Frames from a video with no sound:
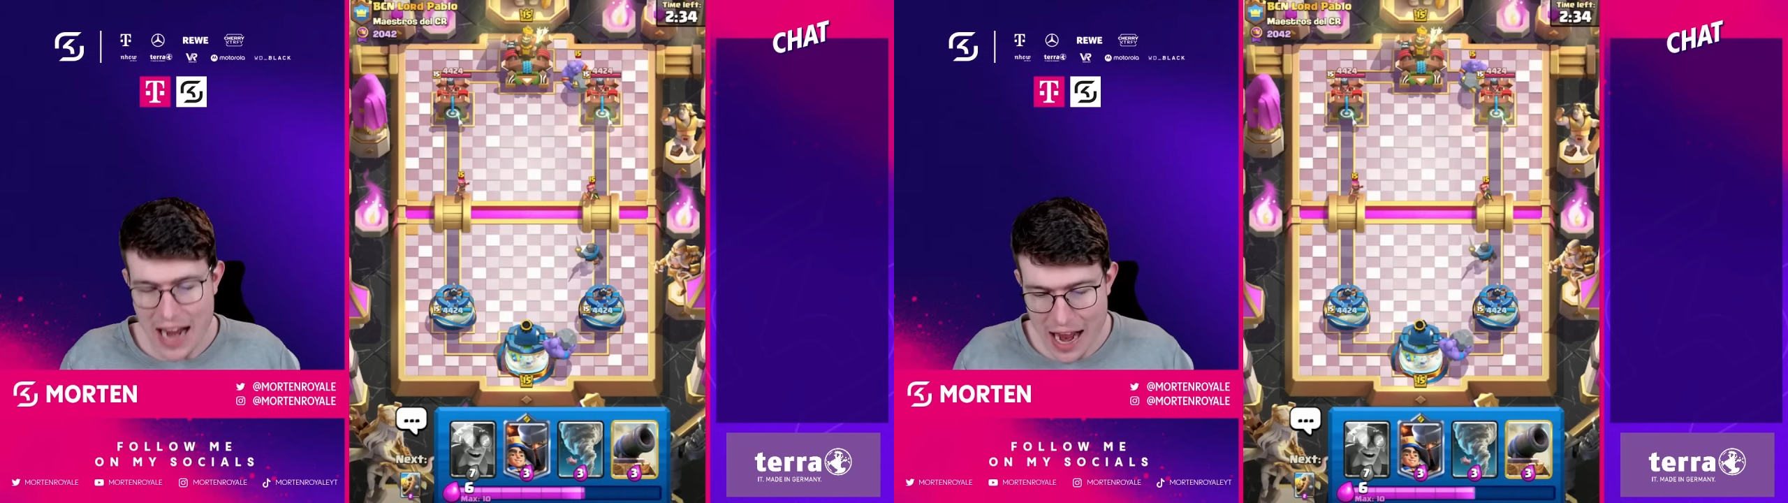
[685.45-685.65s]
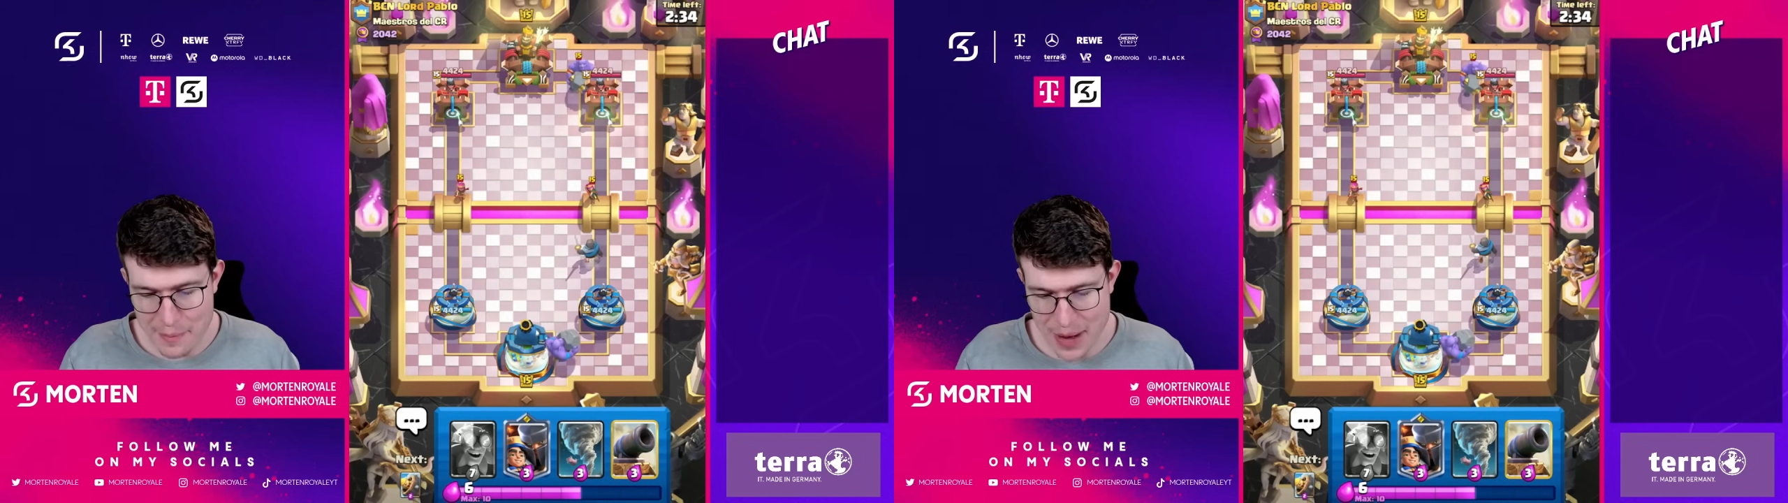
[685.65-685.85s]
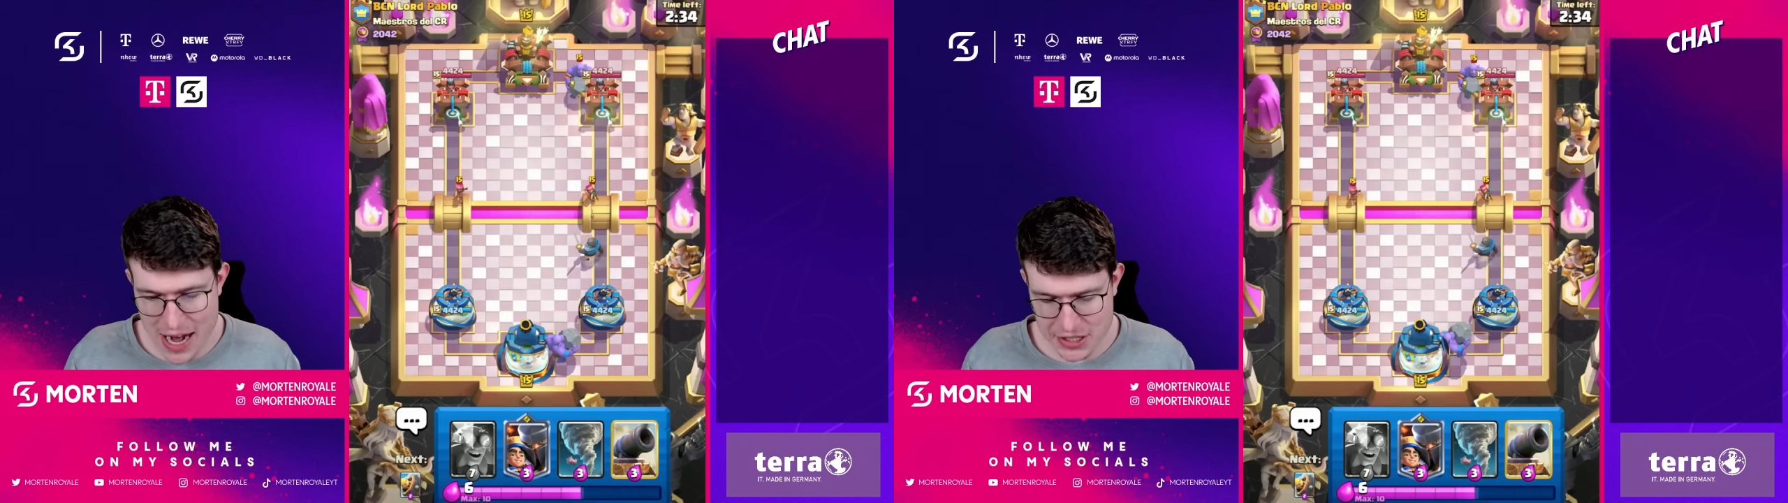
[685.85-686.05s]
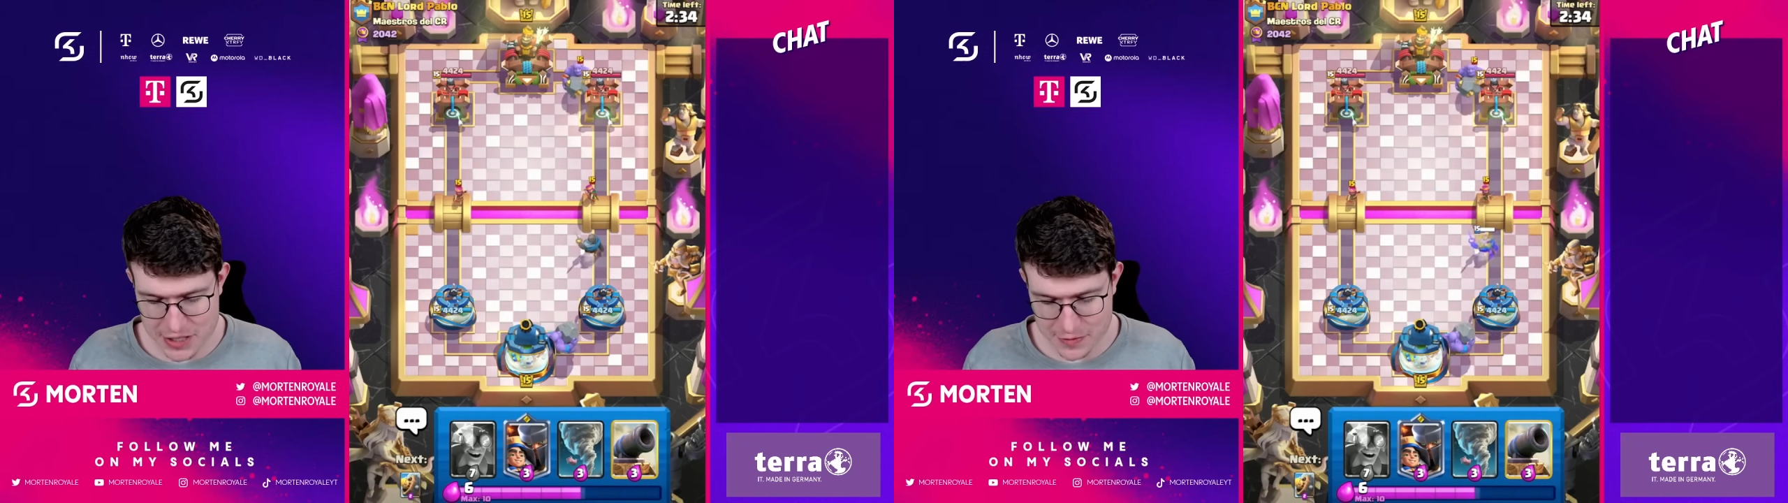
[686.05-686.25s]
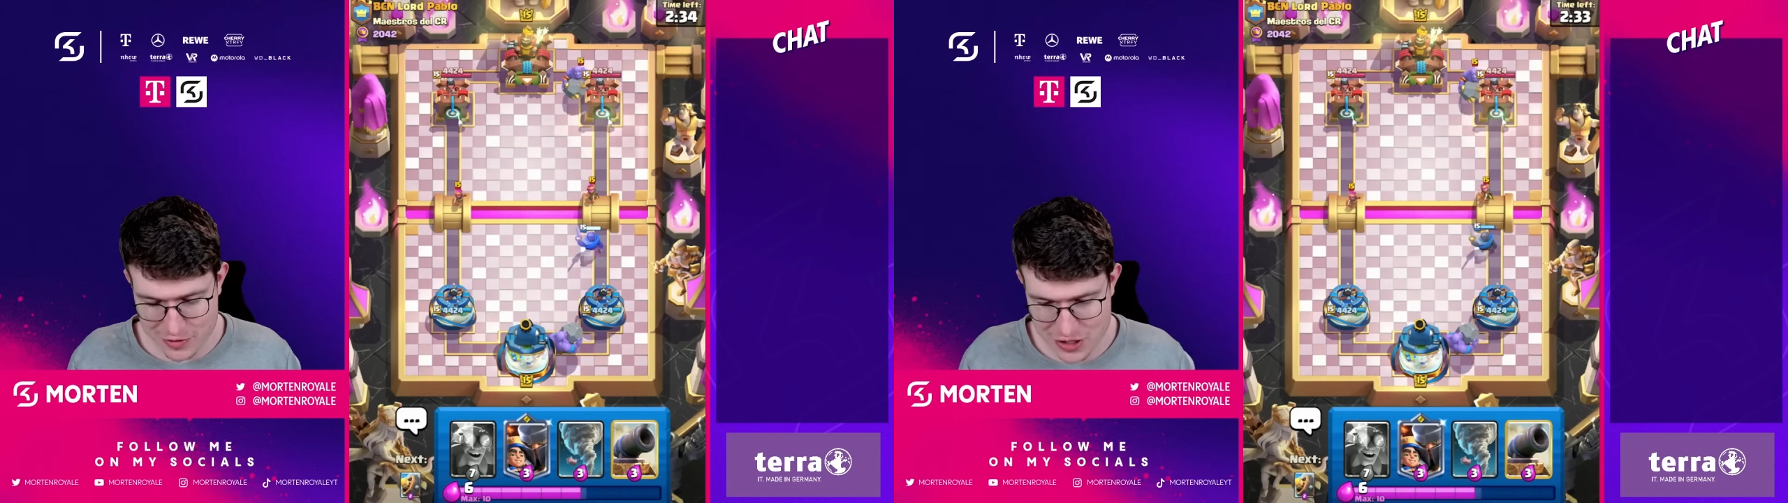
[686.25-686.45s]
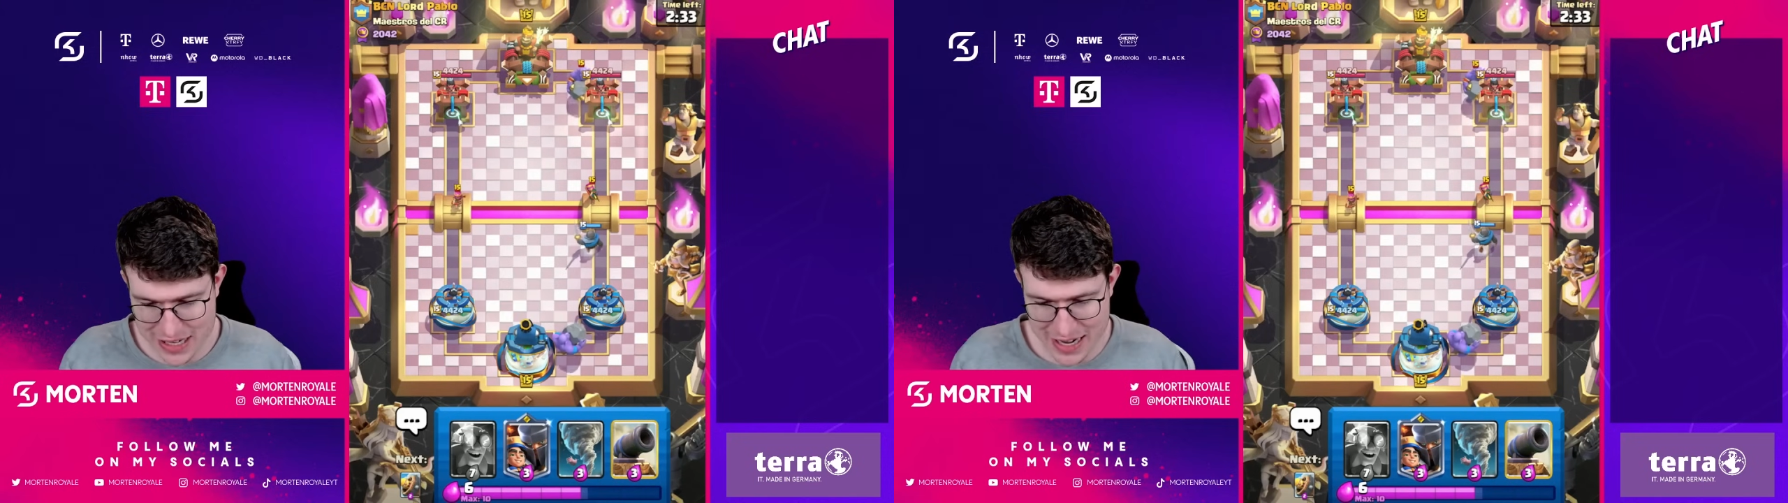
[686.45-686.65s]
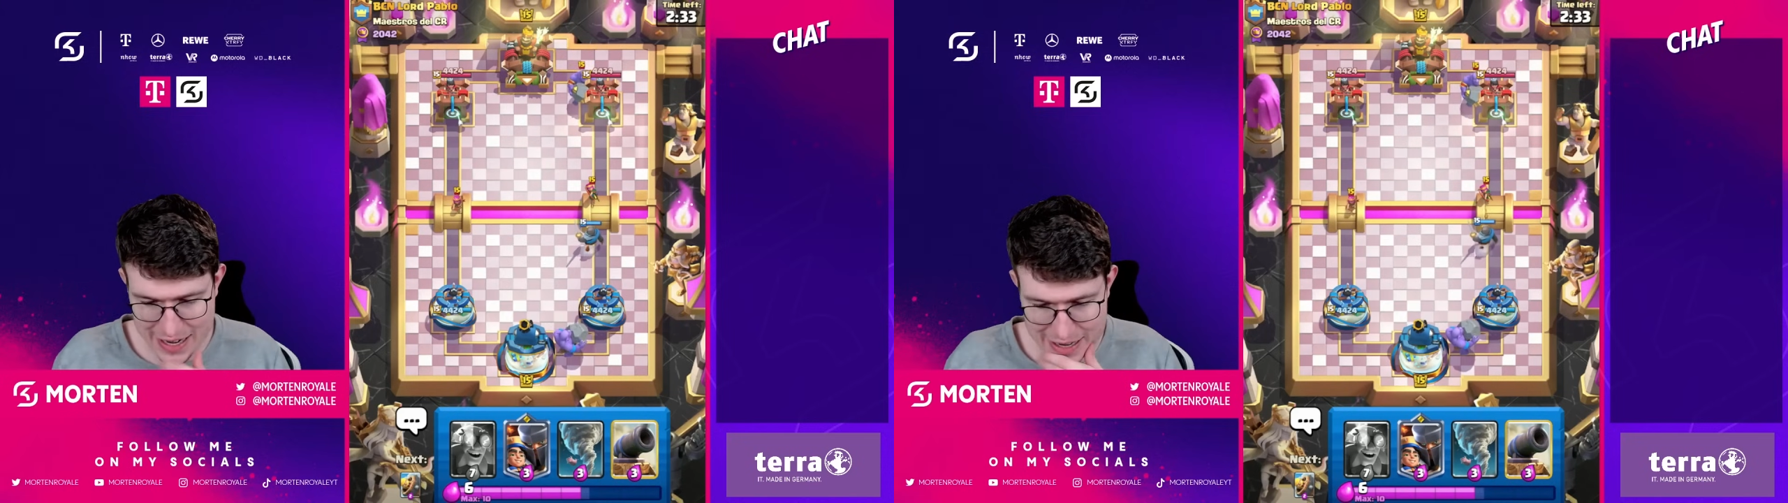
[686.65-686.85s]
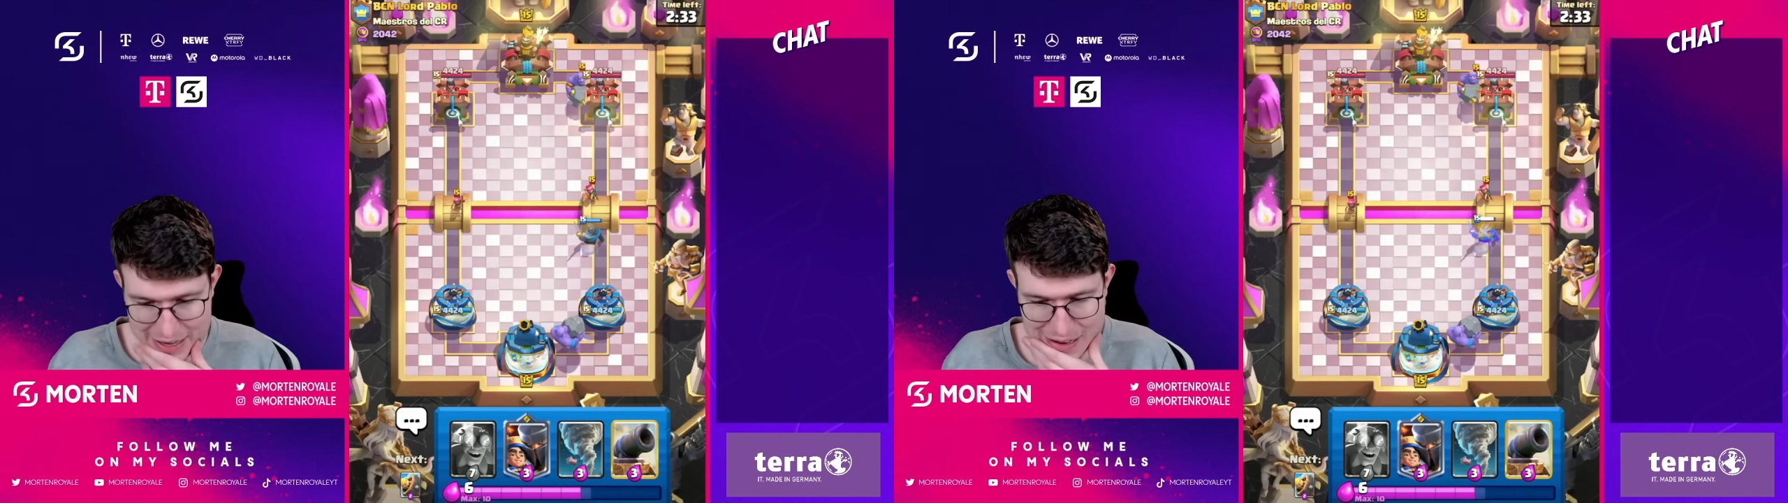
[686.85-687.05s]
Archers Evolution deck in